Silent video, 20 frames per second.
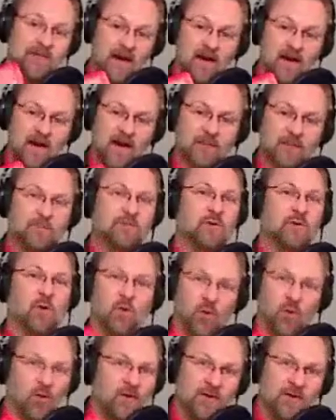time to
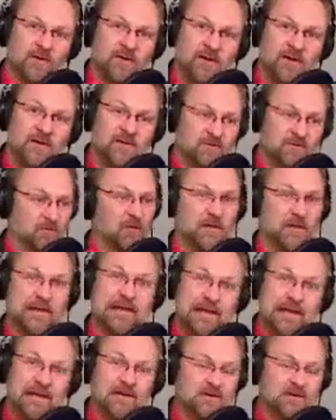order these for the
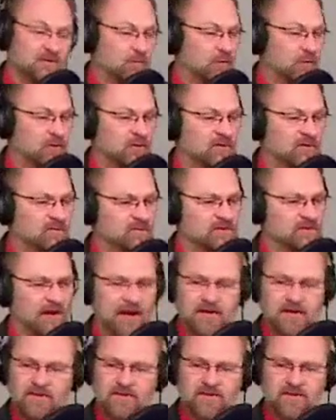kids for Christmas.
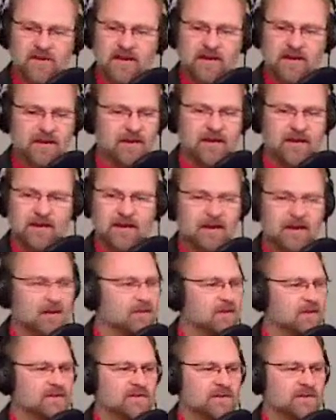I just think
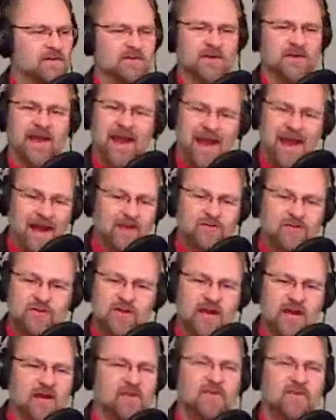this is
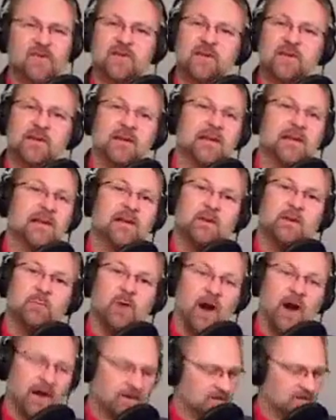education in a
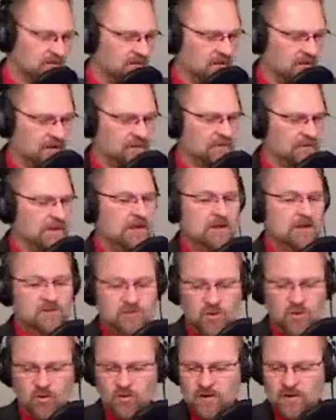box.
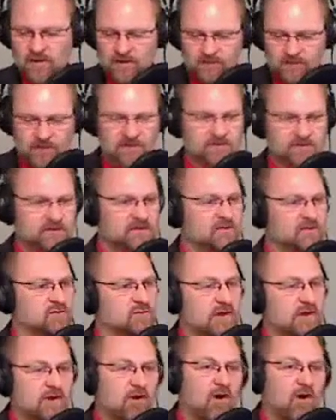So this is
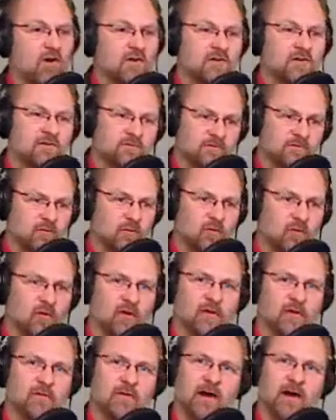Rick Holland
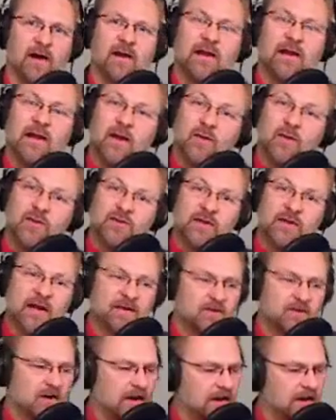for Healthy
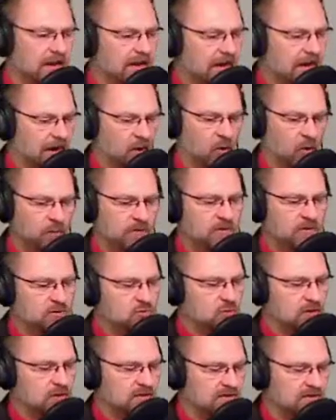Tech Talk. I hope you
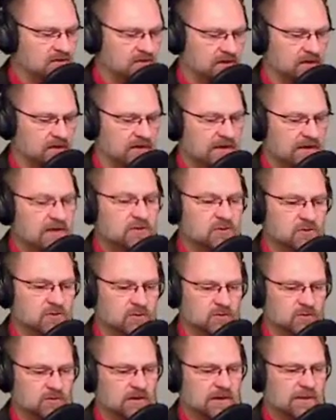enjoyed this little
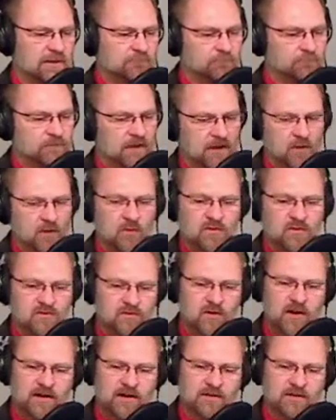interlude. I know it's
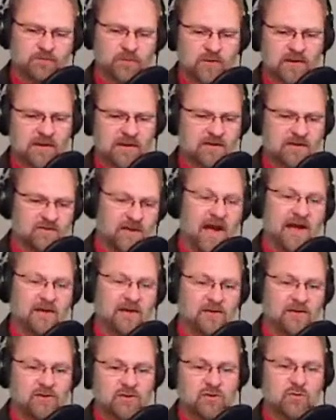not
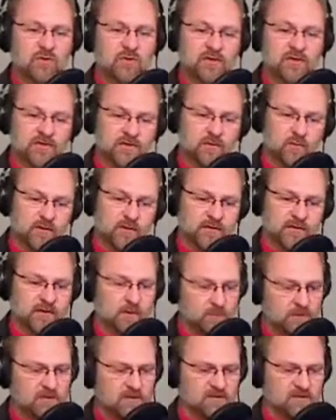exactly to do with
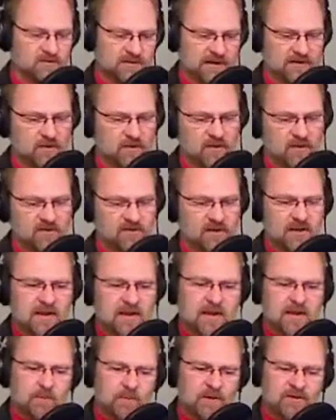computers and technology,
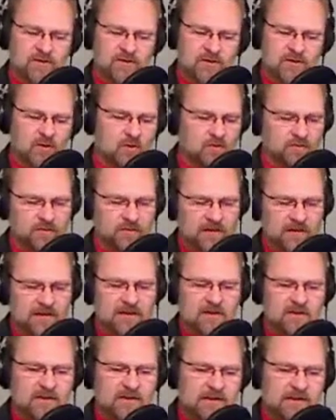but you know,
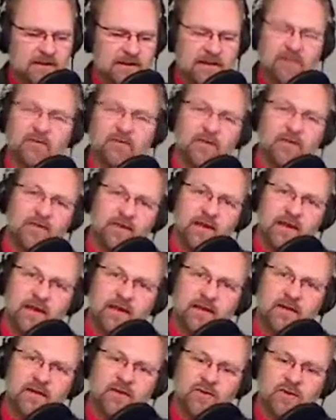in
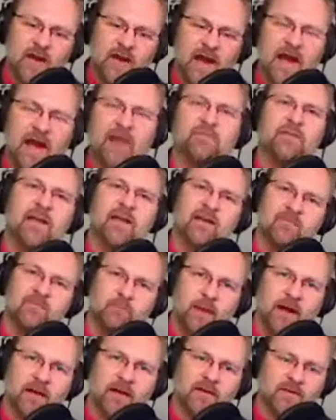everything you have to have
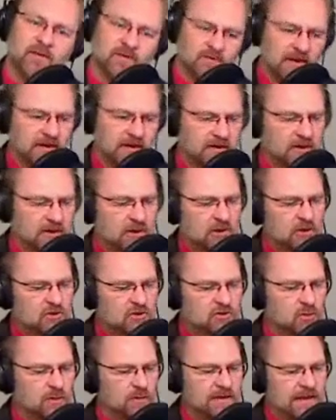balance, right?
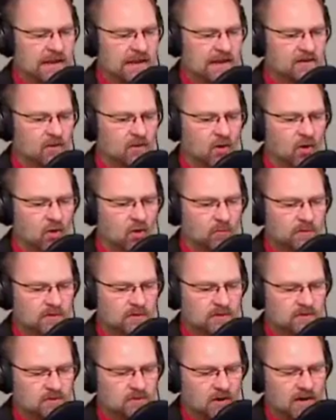So we can't all
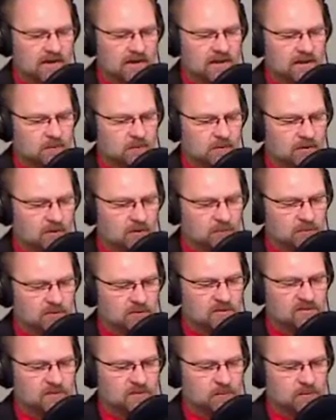be talking about
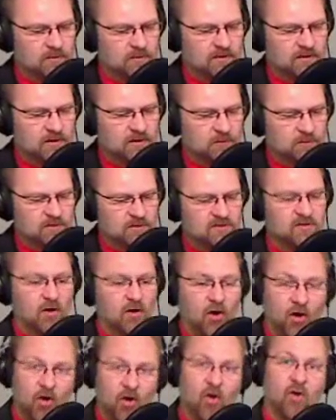computers and be on the computers
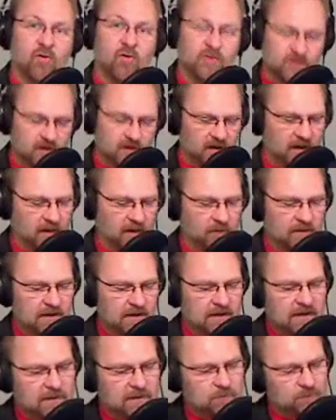all the time.
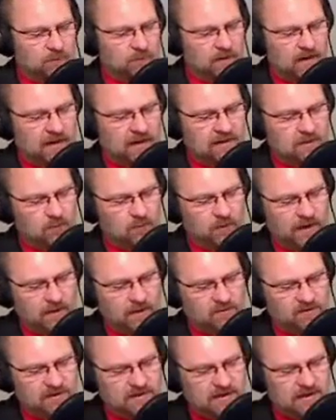But when I
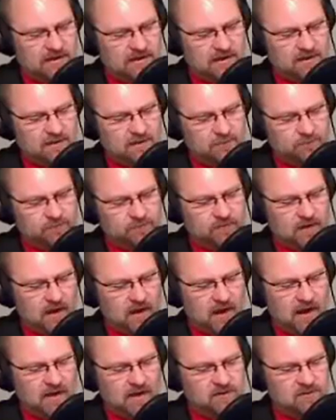was a kid,
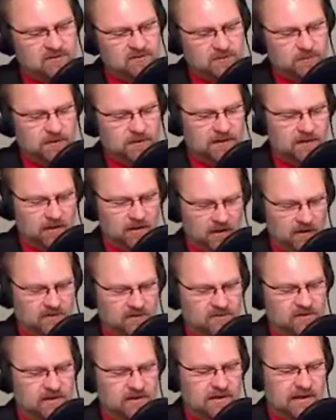I used to play
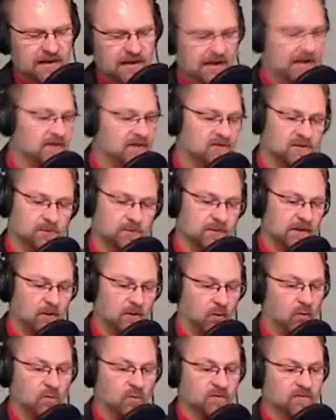cards, and I used to play
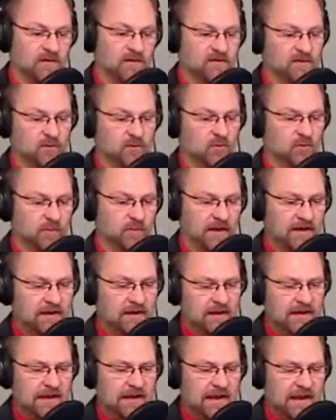Old Fish and Old Maid.
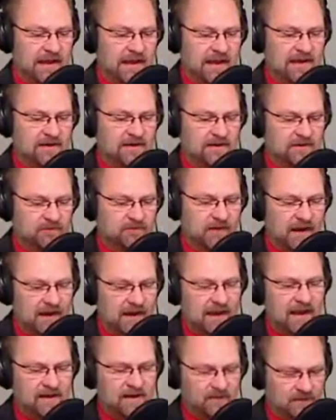And if I
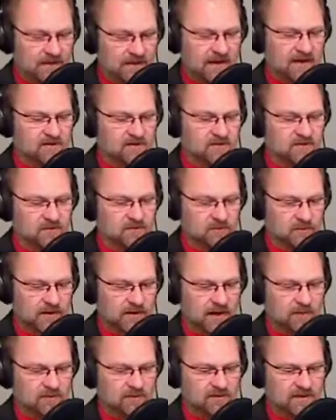had this when
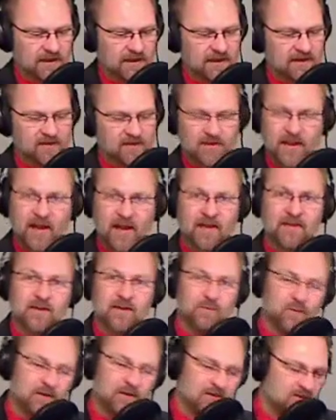I was a kid,
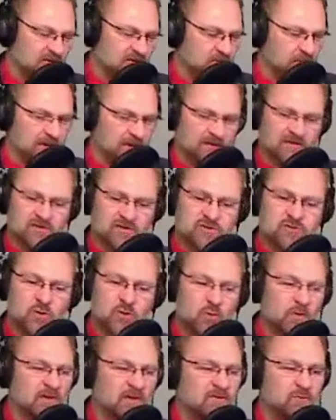it would have just been
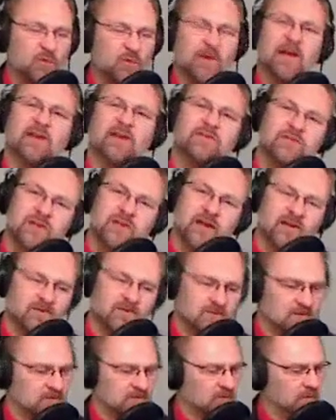so much more
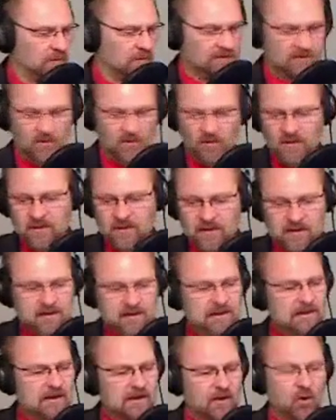educational for me. So
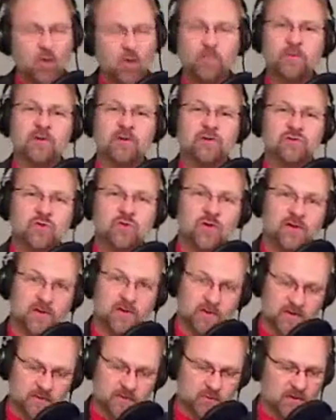I hope you enjoyed
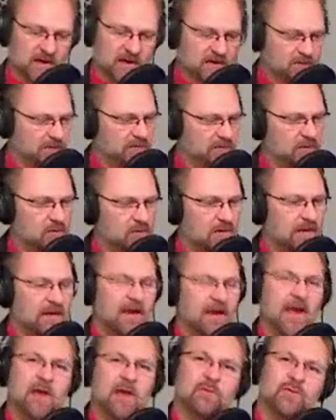the product review,
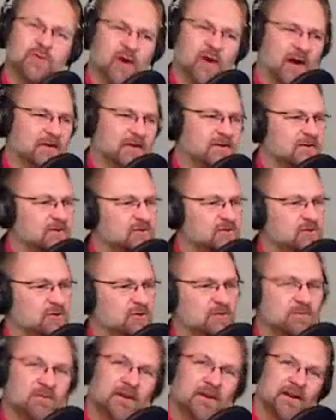and we'll talk to you
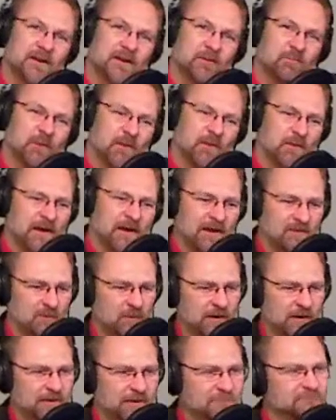soon. Bye-bye,
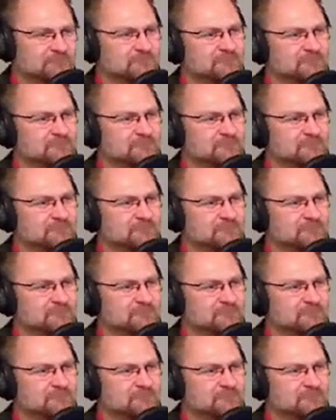everybody.